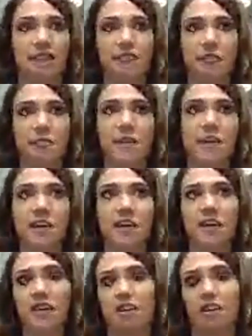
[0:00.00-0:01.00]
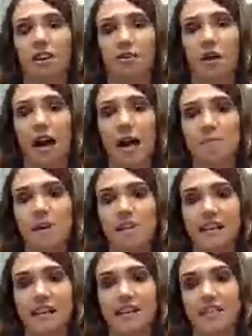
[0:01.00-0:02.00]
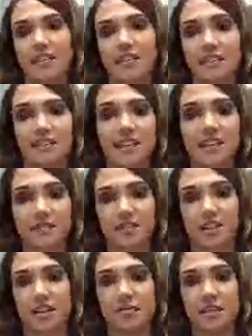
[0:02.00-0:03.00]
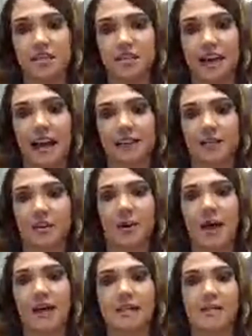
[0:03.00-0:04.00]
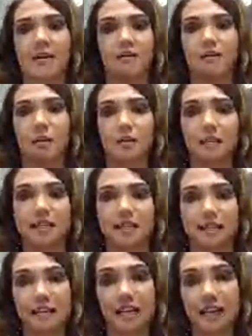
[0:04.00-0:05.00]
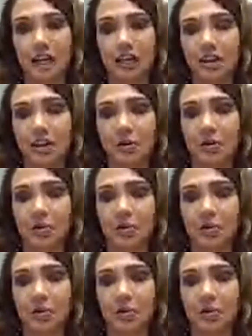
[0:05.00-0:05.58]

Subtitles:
And for me, I may say that success for them is to have, X amount of closings a year.